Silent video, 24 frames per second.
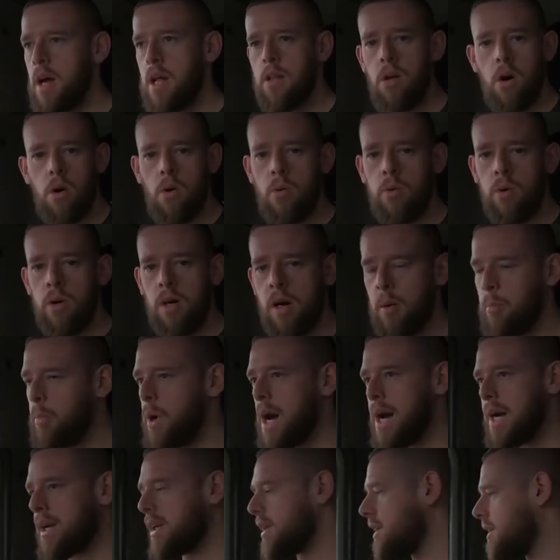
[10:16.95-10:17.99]
Hello, I'm
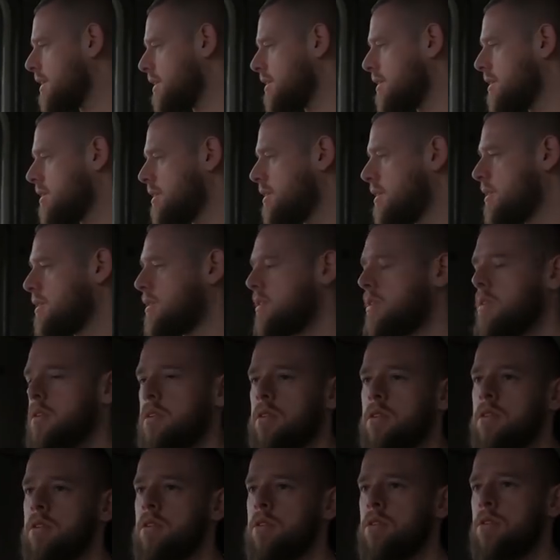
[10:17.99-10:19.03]
back.
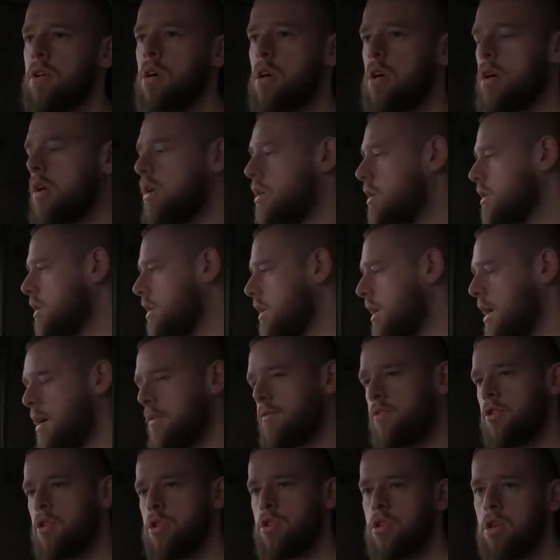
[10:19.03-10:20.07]
So,
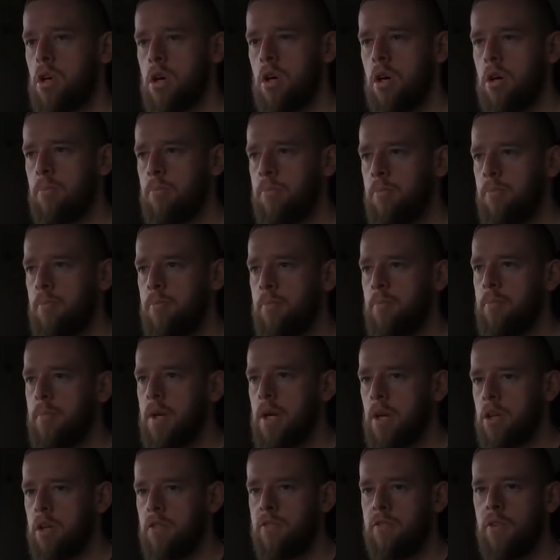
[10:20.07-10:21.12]
I've just
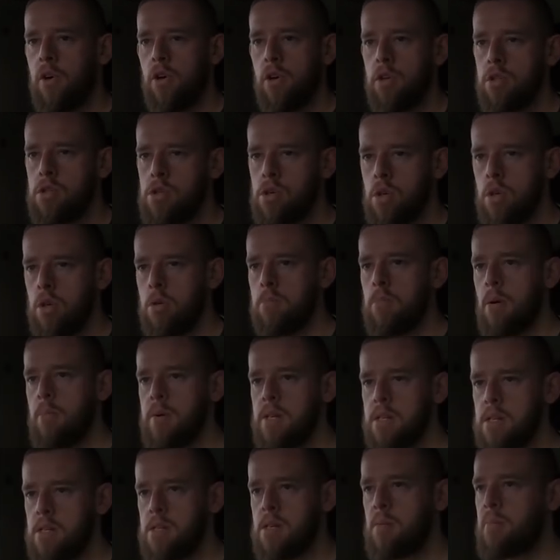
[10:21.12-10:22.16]
been on the phone to my
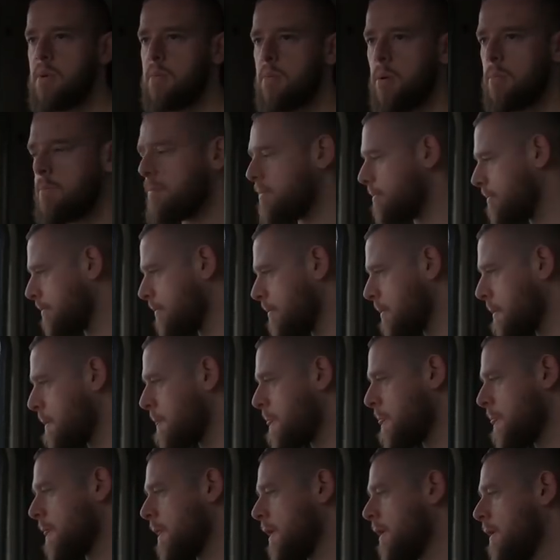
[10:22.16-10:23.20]
missus and my
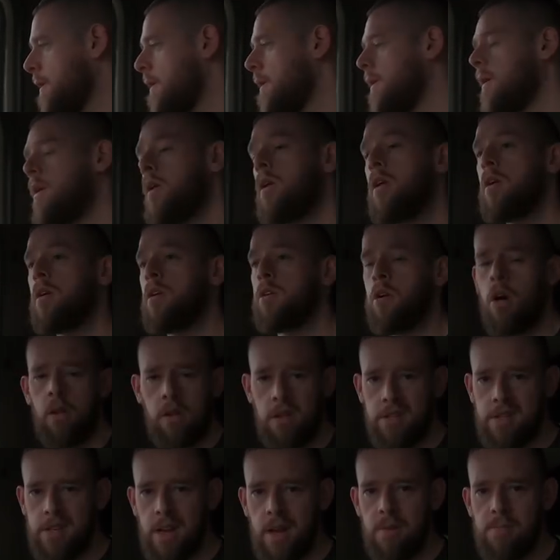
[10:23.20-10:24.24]
mum. Not at
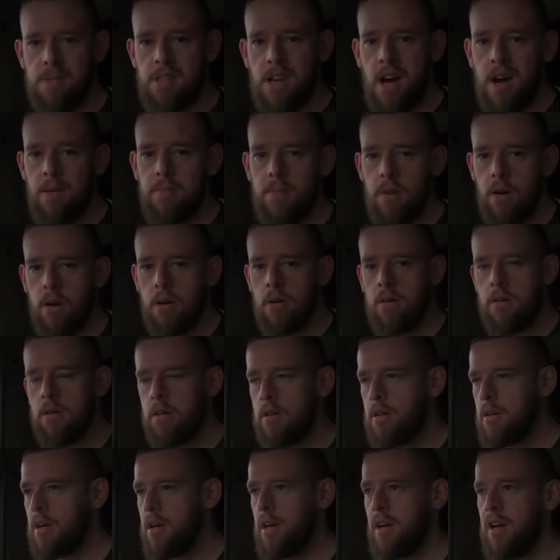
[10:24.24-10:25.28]
the same time though.
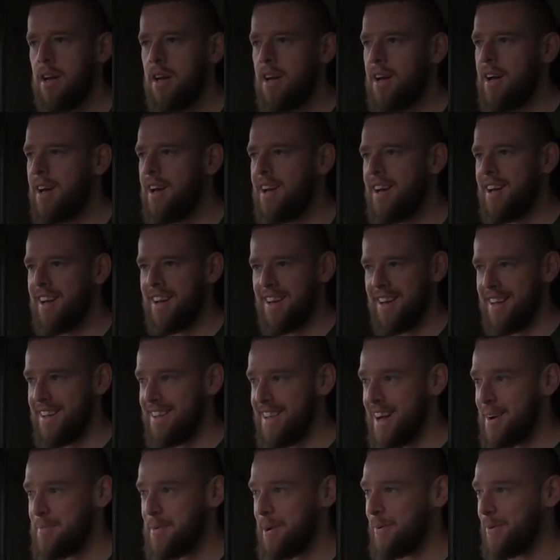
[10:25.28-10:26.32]

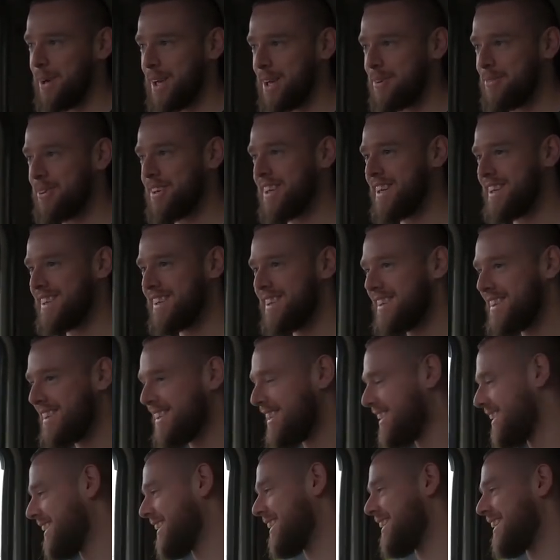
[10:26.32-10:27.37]
That'd be weird, wouldn't
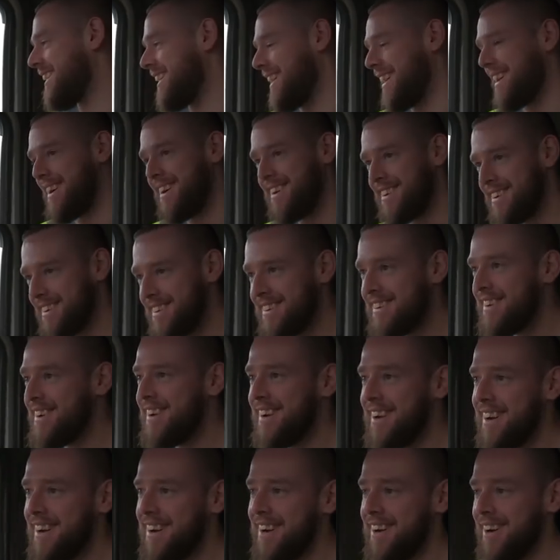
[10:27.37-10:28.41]
it?
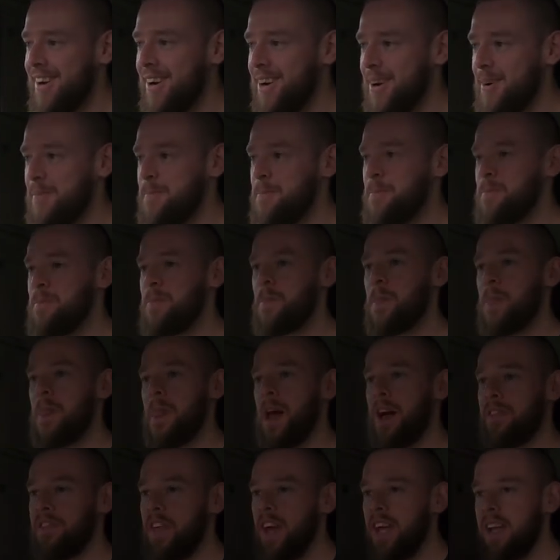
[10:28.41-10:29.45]

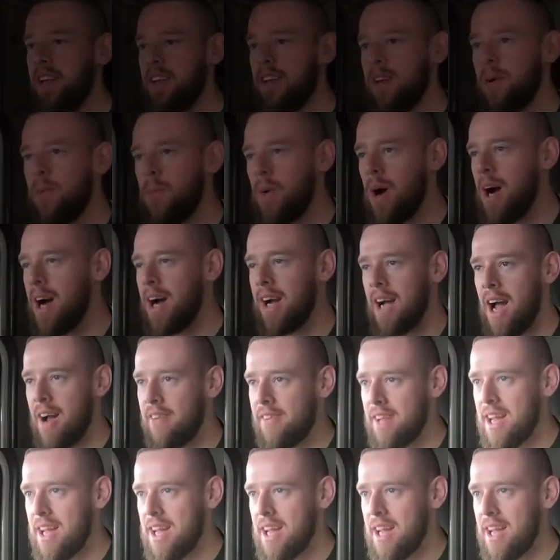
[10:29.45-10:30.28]
I think, what